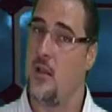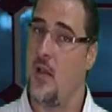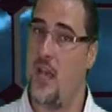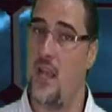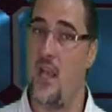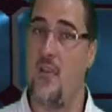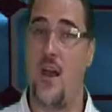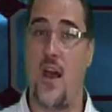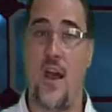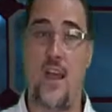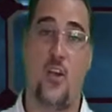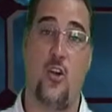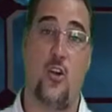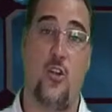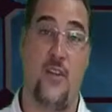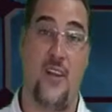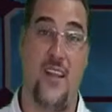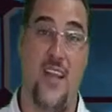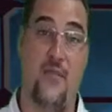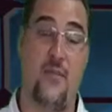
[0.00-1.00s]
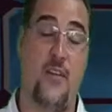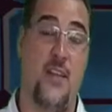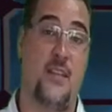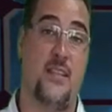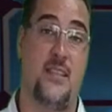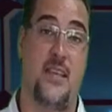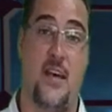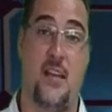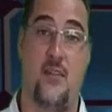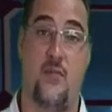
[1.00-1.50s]
Another icon on the left-hand
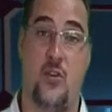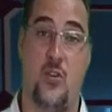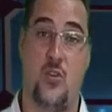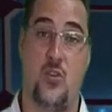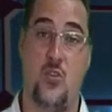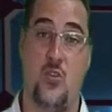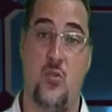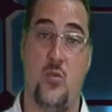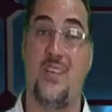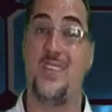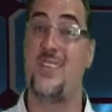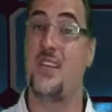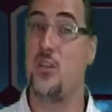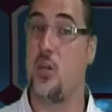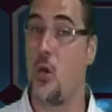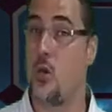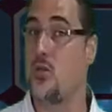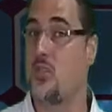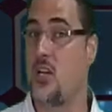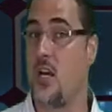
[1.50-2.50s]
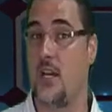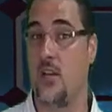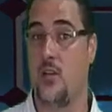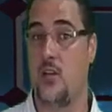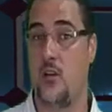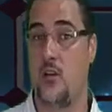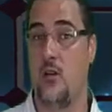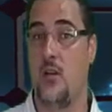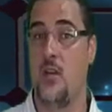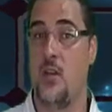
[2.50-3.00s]
side of those two is the notes icon.
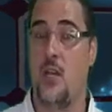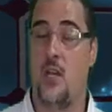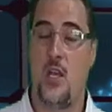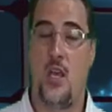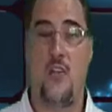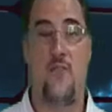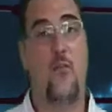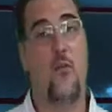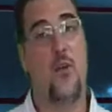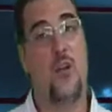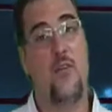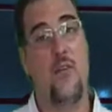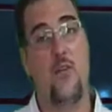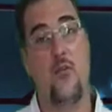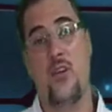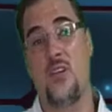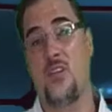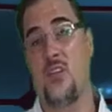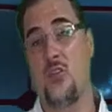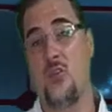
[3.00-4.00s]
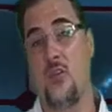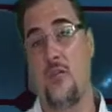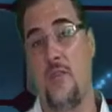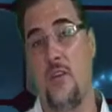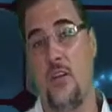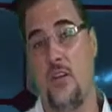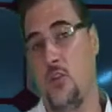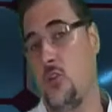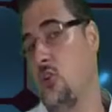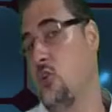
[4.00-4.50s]
If for whatever reason you
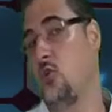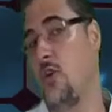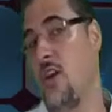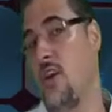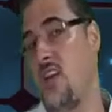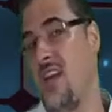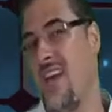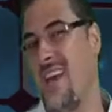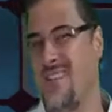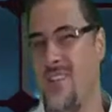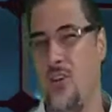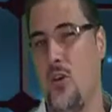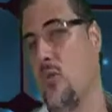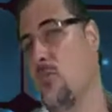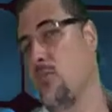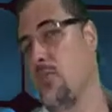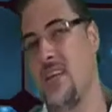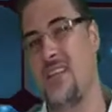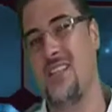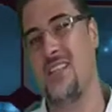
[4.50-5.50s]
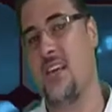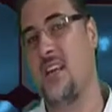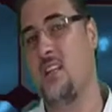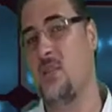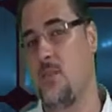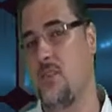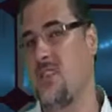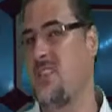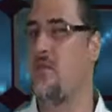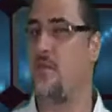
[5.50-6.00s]
feel that the trainee hasn't completed that
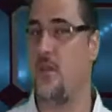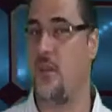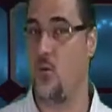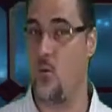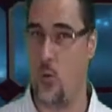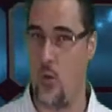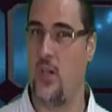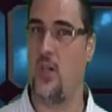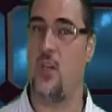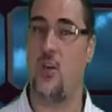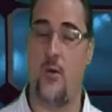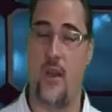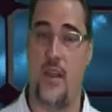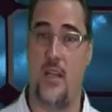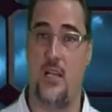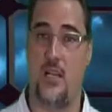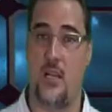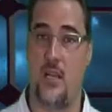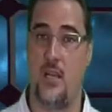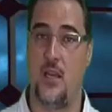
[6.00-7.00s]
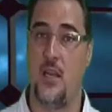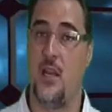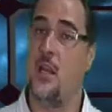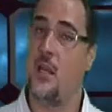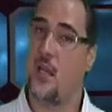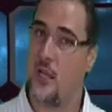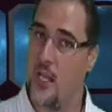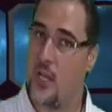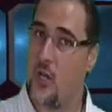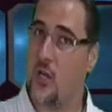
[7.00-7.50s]
specific work correctly,
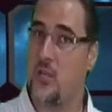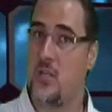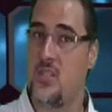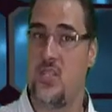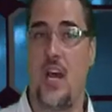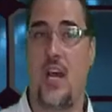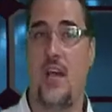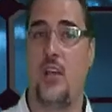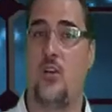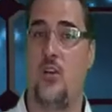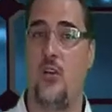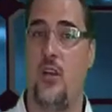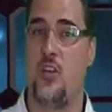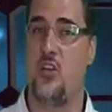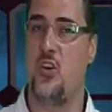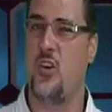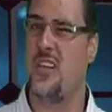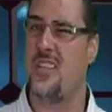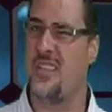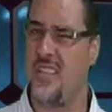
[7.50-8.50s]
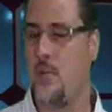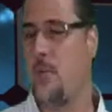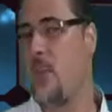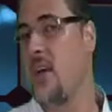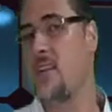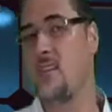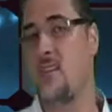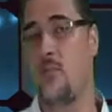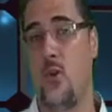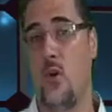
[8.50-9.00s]
click on this icon and you can send
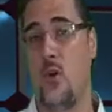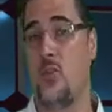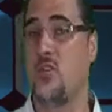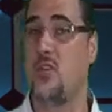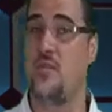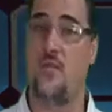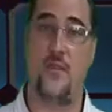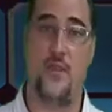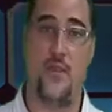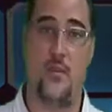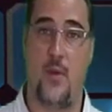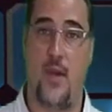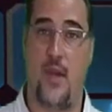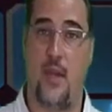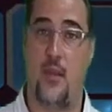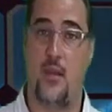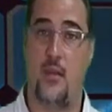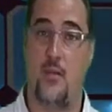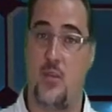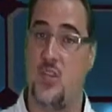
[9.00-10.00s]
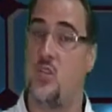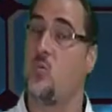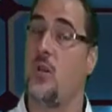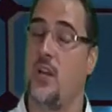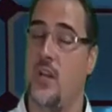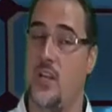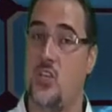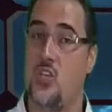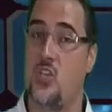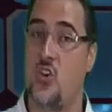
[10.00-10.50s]
back some notes and feedback. This will
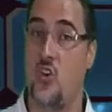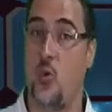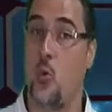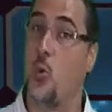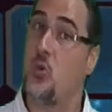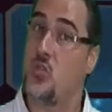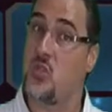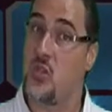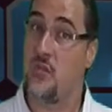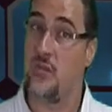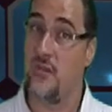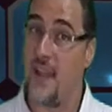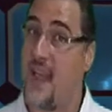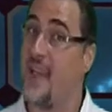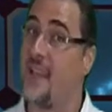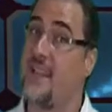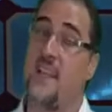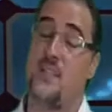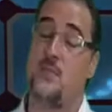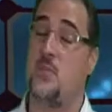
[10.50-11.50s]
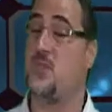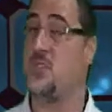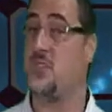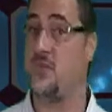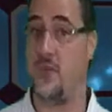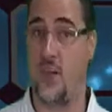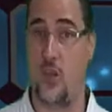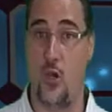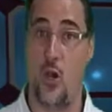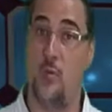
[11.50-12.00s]
in turn also flag that
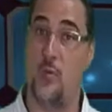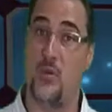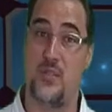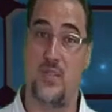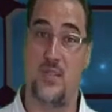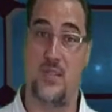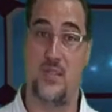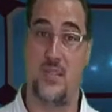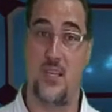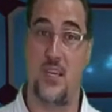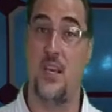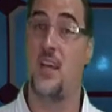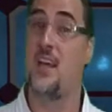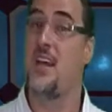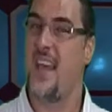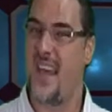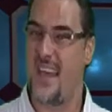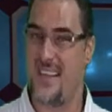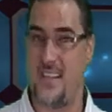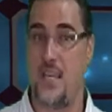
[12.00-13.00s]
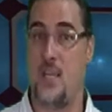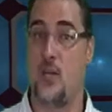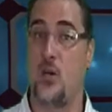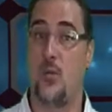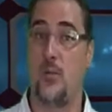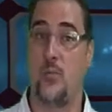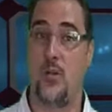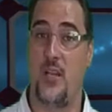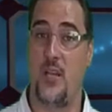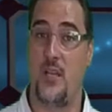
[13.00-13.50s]
specific competency as
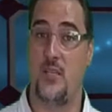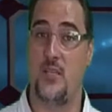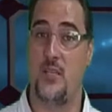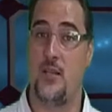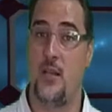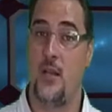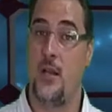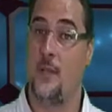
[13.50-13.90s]
incomplete.